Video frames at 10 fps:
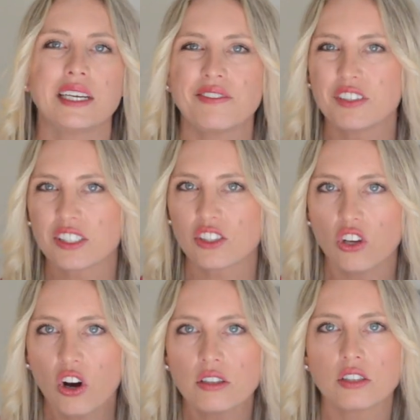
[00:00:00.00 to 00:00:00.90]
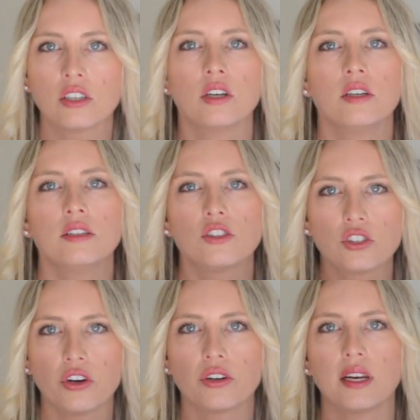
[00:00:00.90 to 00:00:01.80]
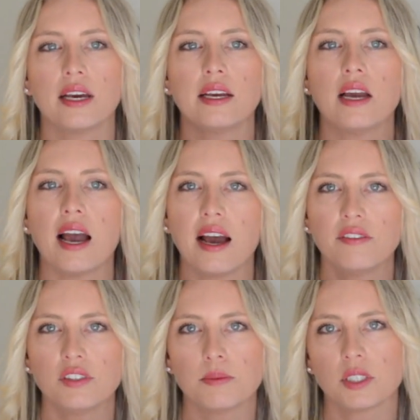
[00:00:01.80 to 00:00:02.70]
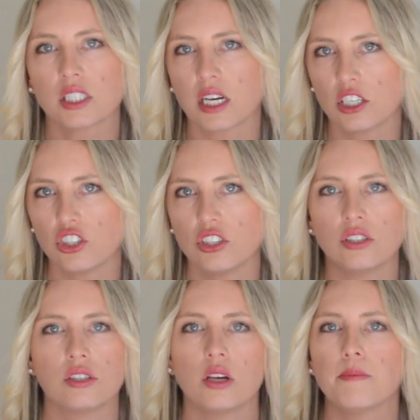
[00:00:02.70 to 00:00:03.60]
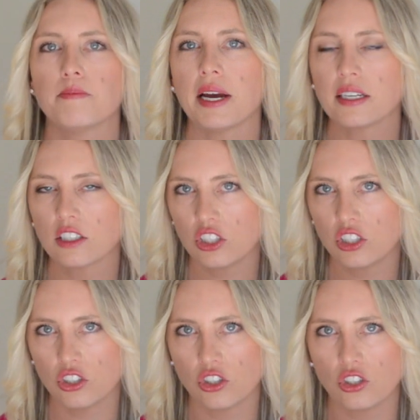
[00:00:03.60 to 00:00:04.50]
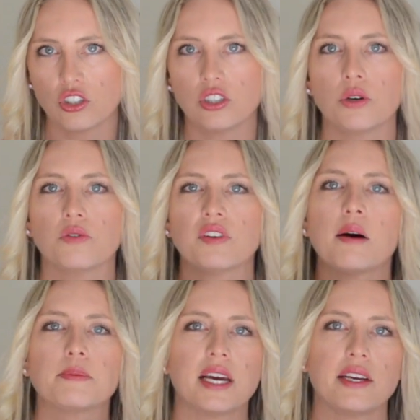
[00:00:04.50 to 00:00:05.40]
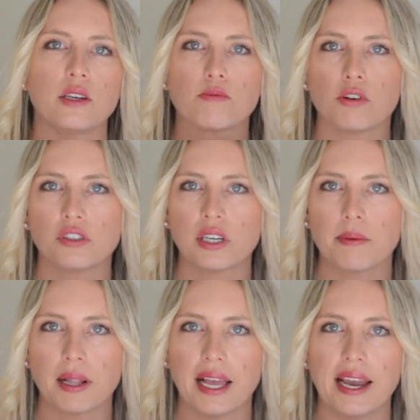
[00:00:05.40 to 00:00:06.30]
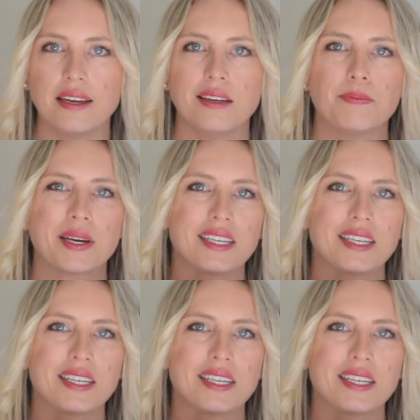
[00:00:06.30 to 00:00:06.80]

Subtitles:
If it's not, certainly have some discussions, make the decision yourself, update your project plan,